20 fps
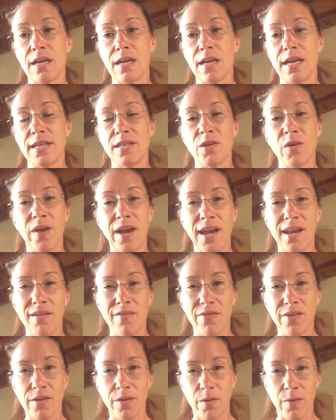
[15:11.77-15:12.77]
It's okay to
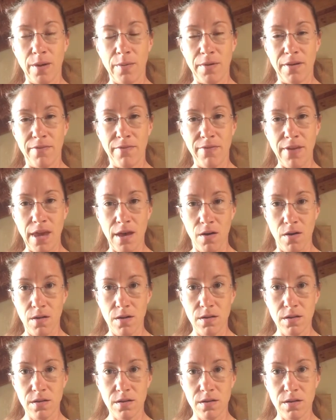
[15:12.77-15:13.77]
feel the way we feel,
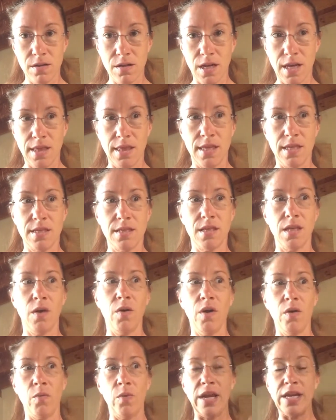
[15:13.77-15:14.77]
and this
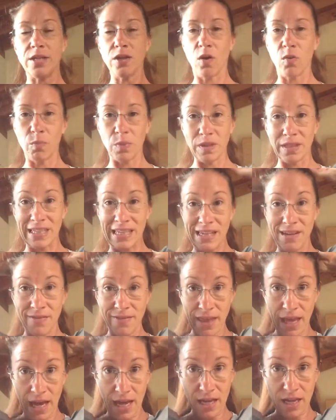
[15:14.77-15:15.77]
we don't
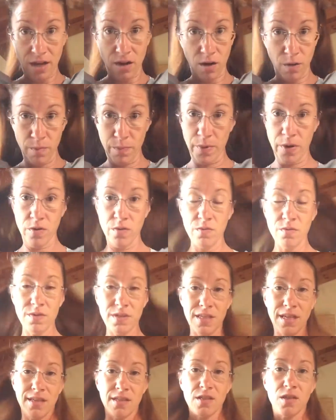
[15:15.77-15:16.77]
believe that in our
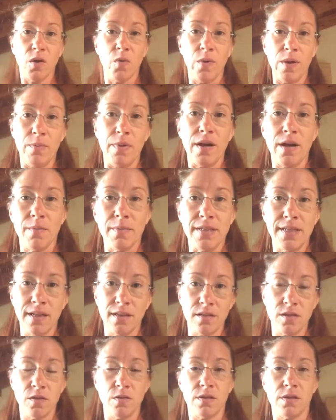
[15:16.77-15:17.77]
bones, and so we become
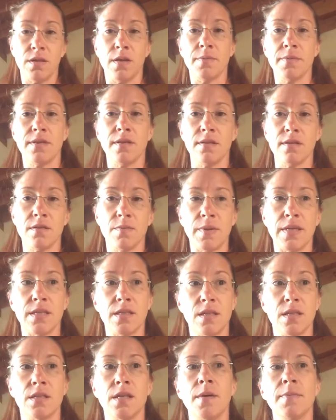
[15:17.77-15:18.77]
addicted to a substance because
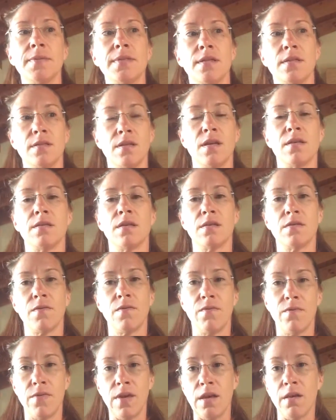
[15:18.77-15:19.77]
the substance lets us
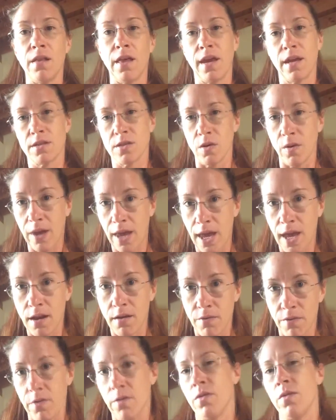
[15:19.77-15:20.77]
feel like it's okay
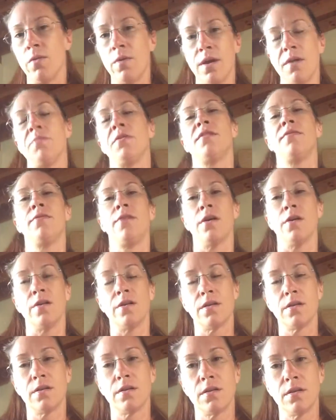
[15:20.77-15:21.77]
to feel the way we feel.
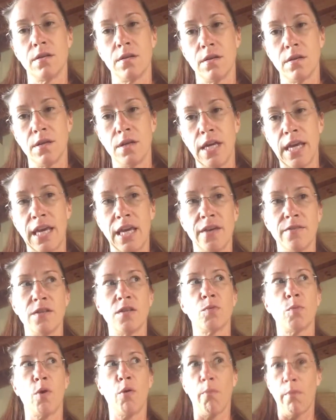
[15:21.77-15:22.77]
It gives
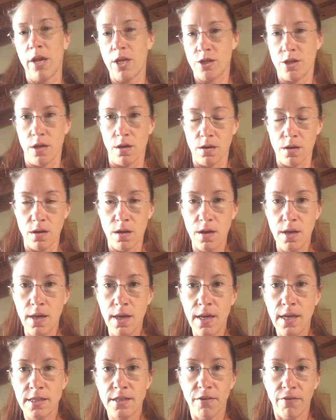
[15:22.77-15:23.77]
us permission
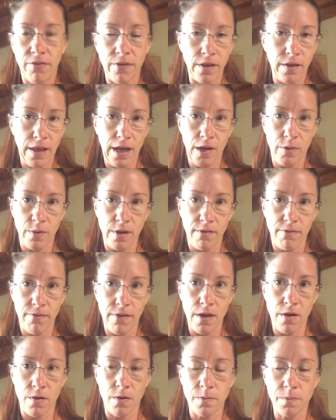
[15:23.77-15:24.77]
to feel how we
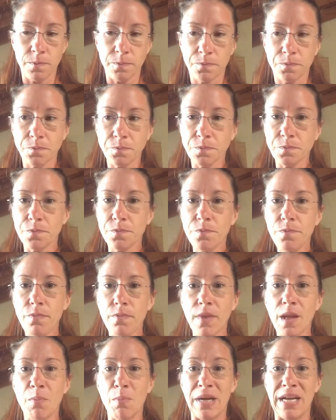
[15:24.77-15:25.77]
feel.
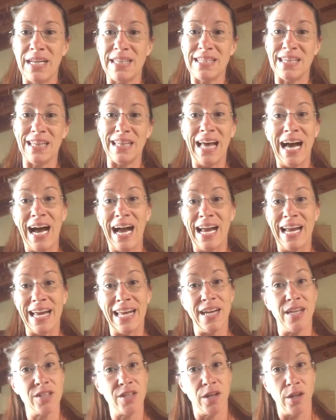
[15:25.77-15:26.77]
But it's a lie
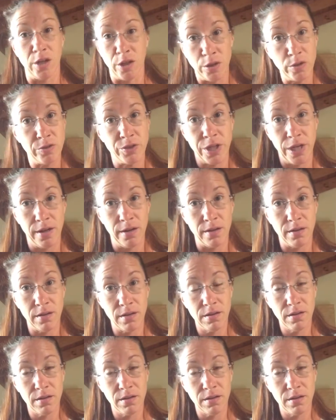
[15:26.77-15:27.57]
and it's an illusion.